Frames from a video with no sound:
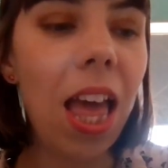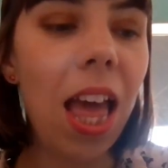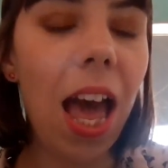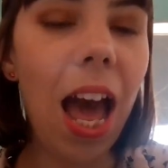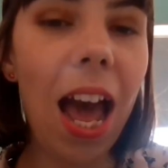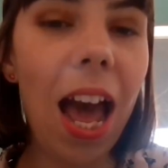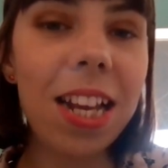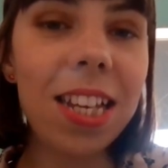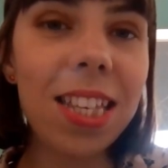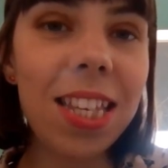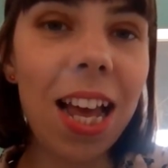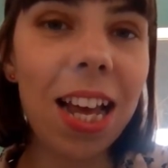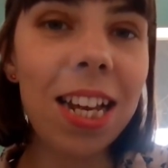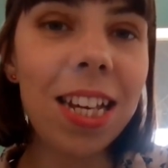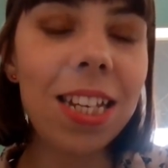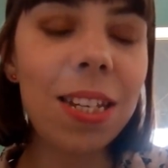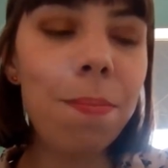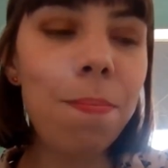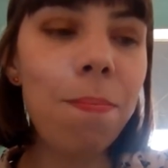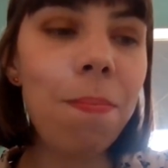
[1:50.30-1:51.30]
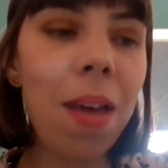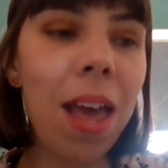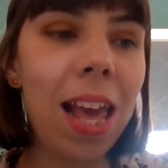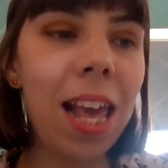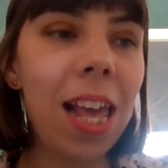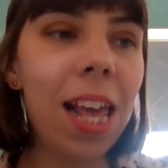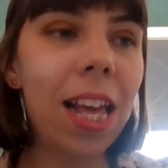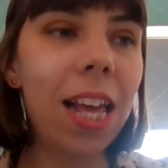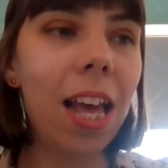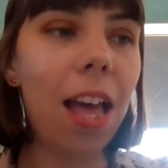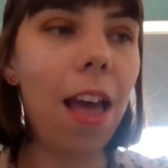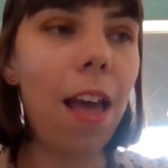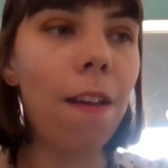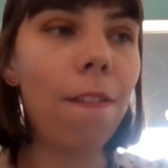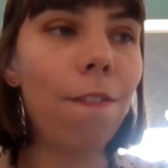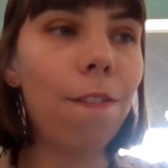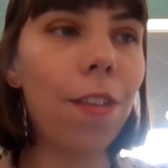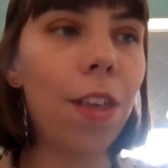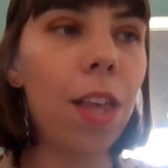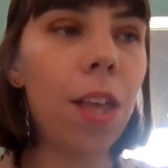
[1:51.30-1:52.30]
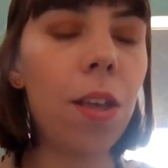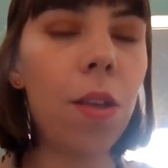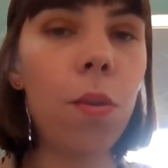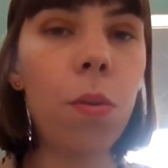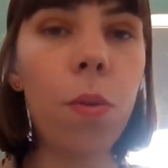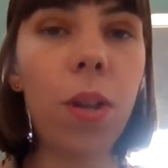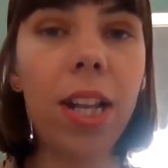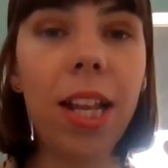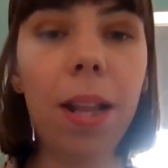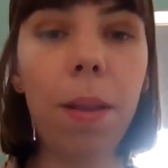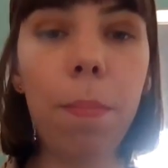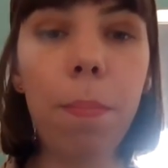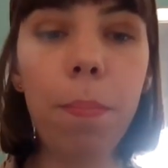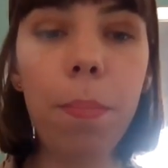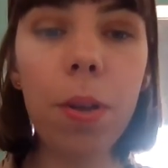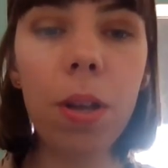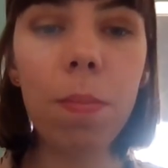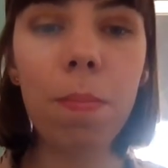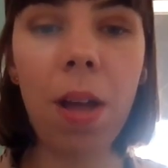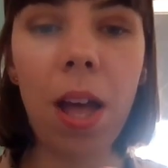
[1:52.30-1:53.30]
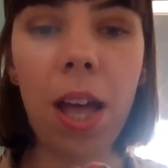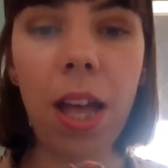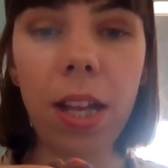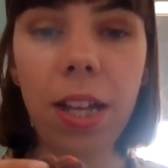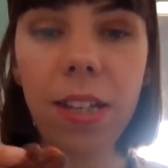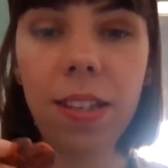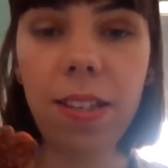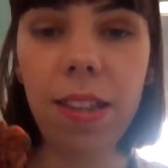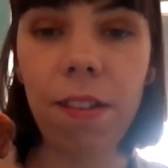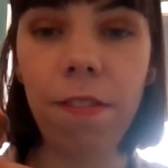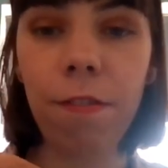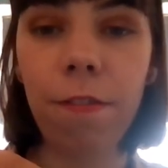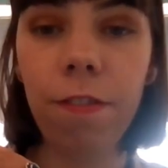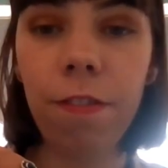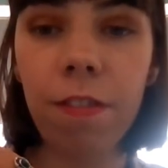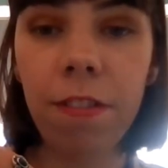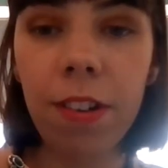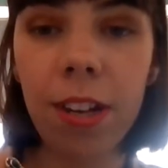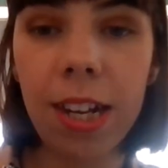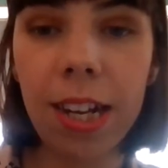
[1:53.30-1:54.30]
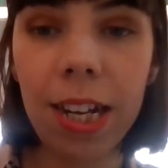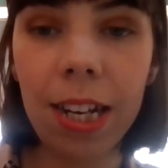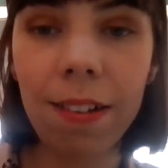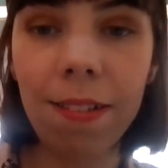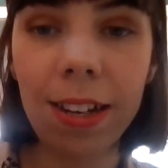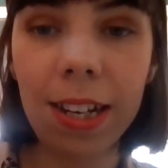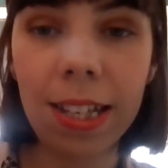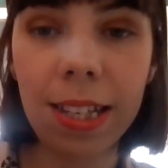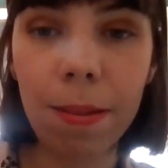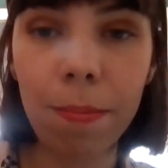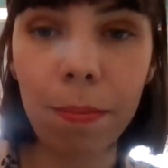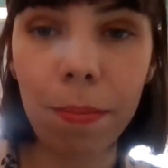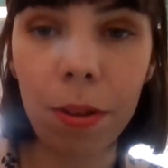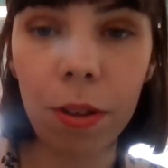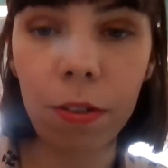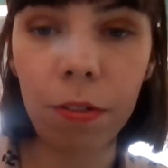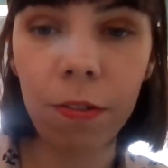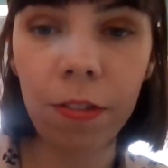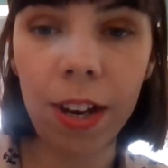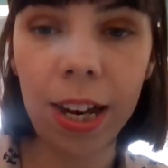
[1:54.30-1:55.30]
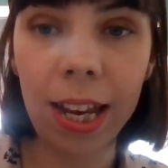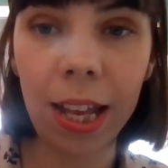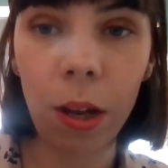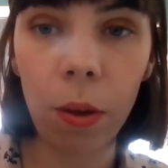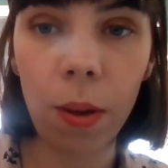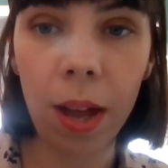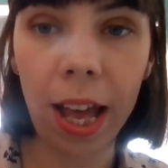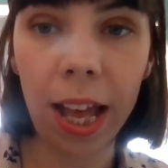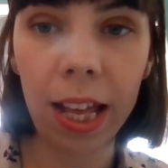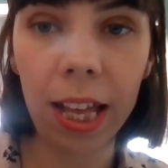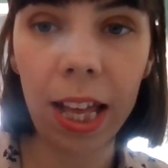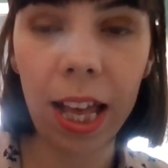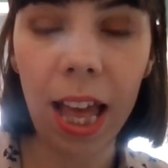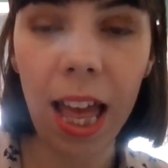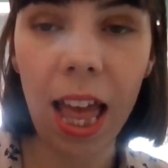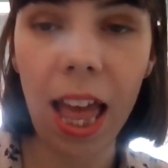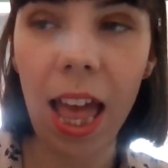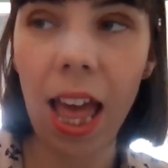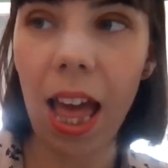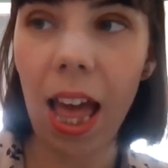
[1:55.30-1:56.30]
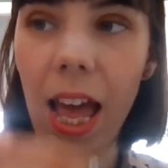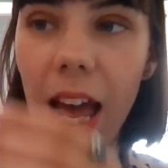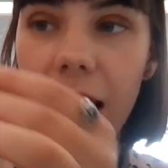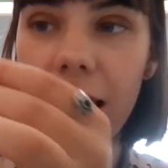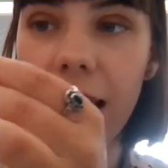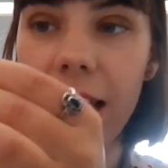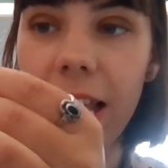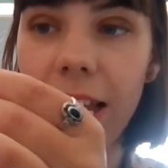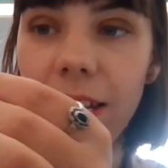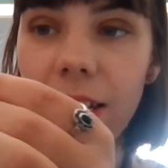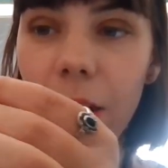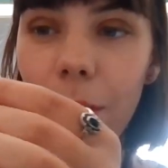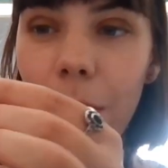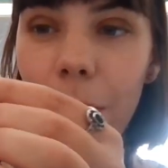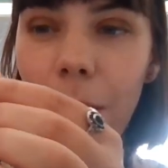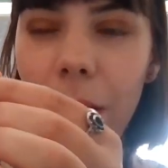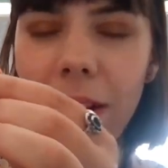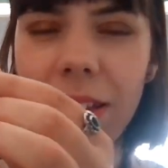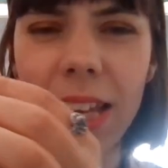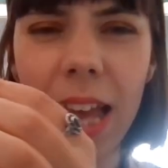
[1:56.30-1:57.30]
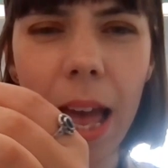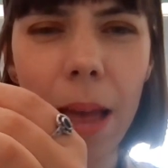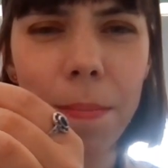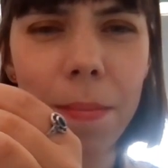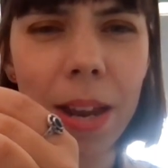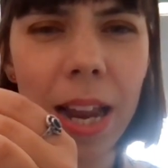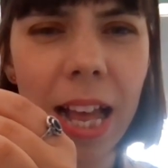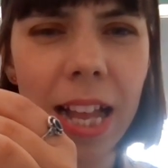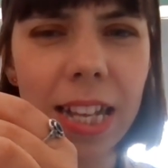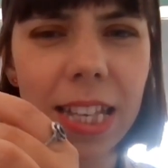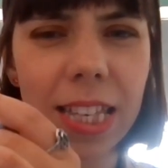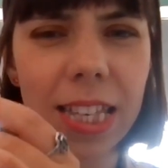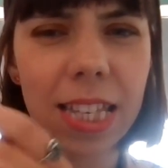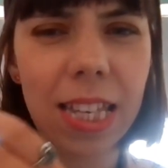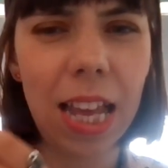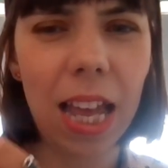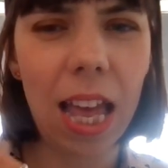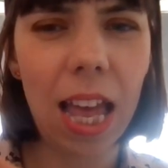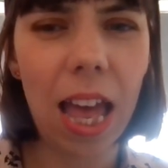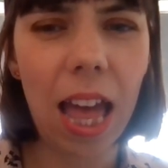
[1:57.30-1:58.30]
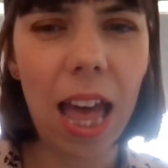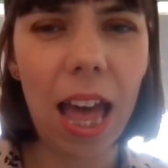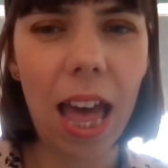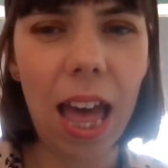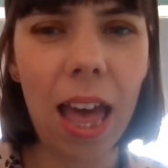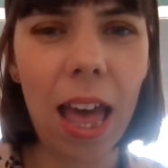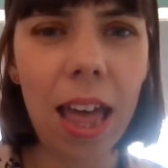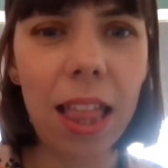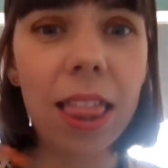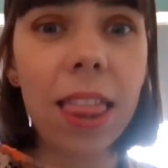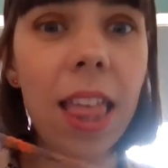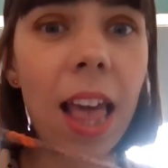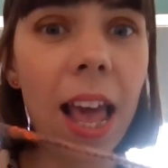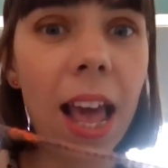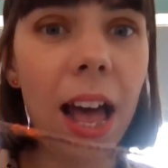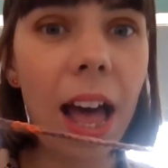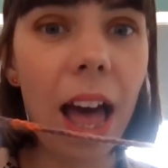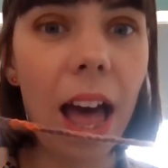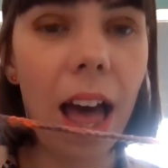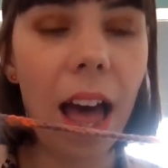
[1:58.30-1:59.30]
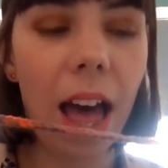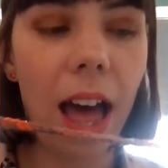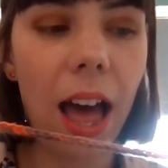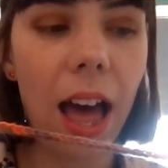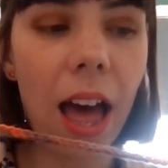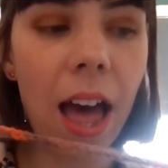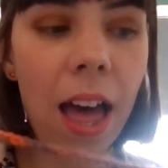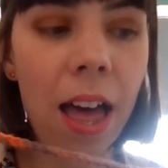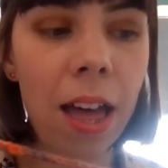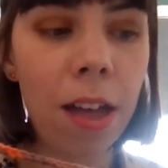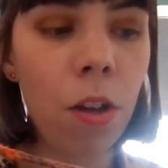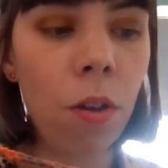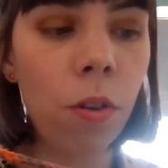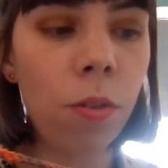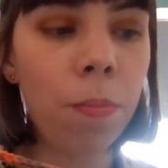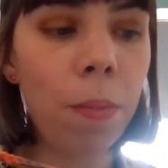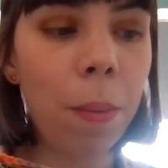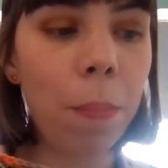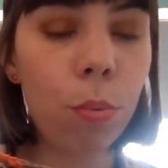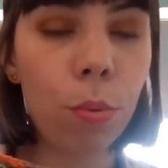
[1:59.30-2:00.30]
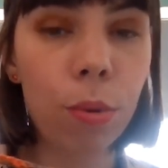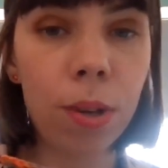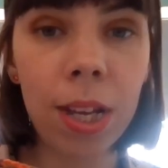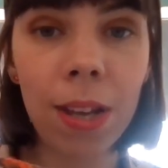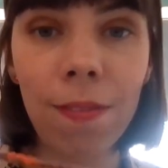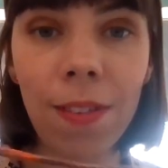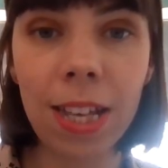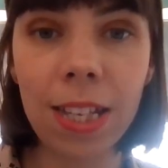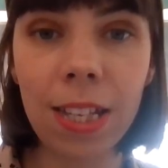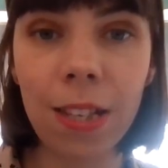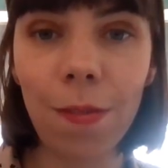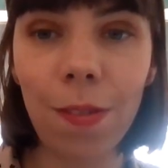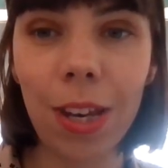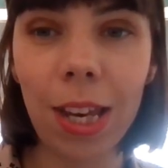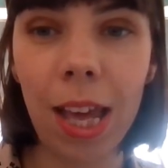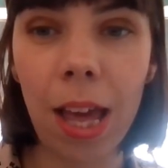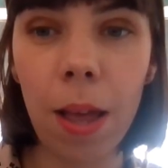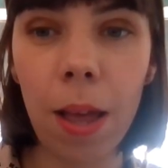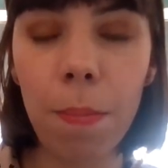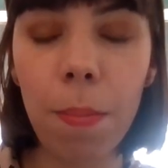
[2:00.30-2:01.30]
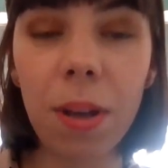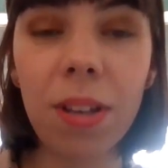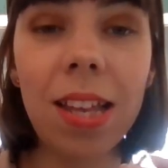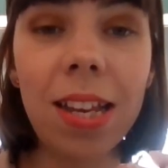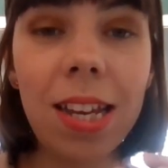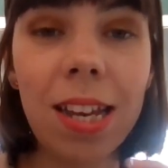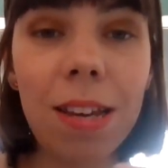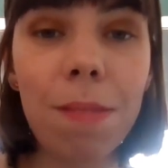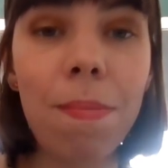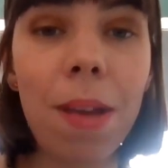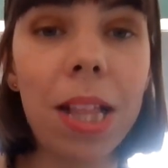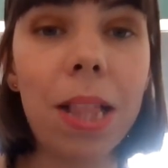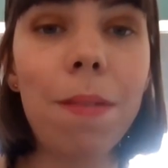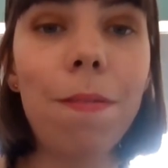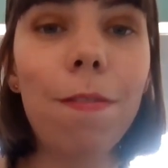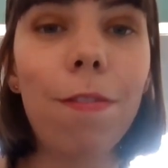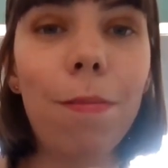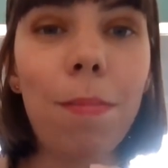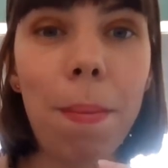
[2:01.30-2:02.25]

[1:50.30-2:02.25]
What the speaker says: I decided to make a few little bookmarks. They're really, really simple, really quick. I think it took me about 10 minutes. They are on my previous video because I did make them for my